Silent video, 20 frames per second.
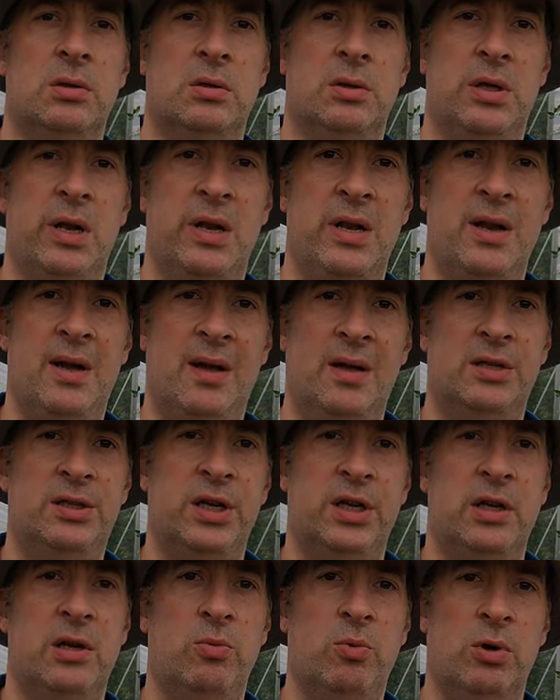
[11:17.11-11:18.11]
the last
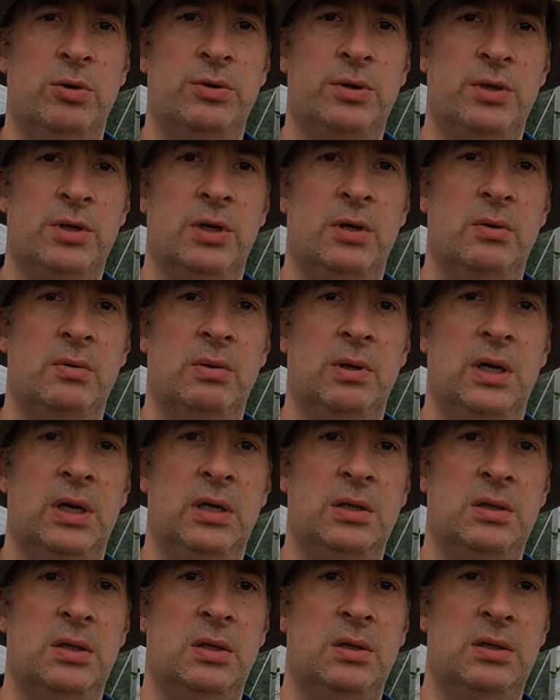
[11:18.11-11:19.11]
thing you want to do
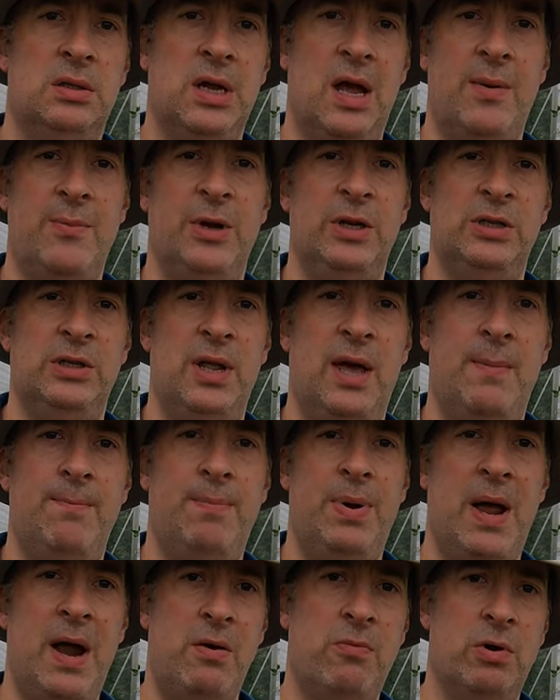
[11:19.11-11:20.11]
is damage that
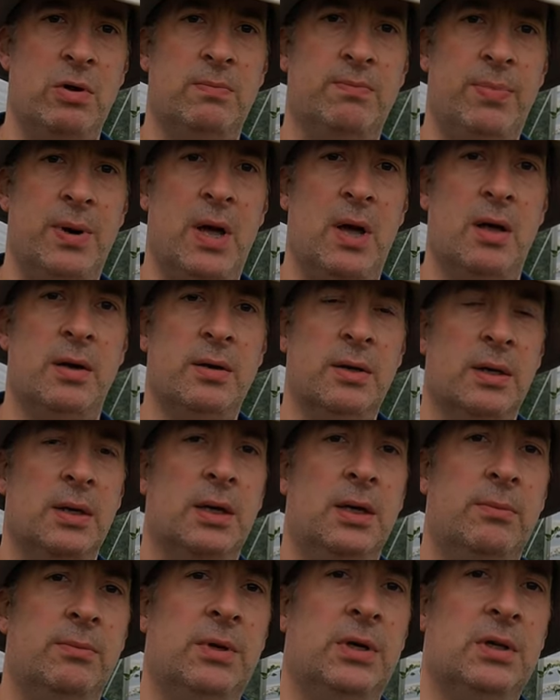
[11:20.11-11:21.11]
parent plant,
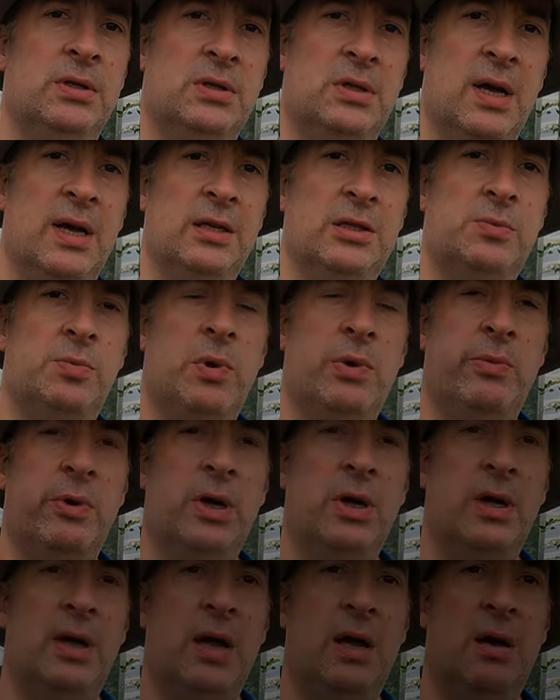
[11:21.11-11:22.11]
because that's where we're
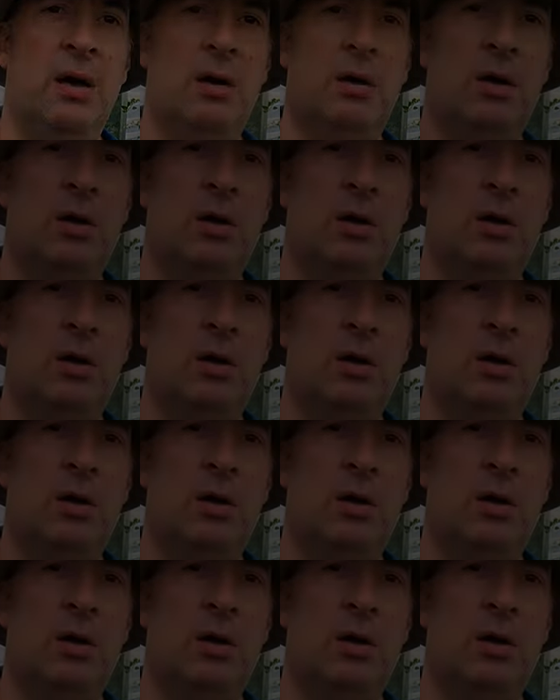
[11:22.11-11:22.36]
going to get our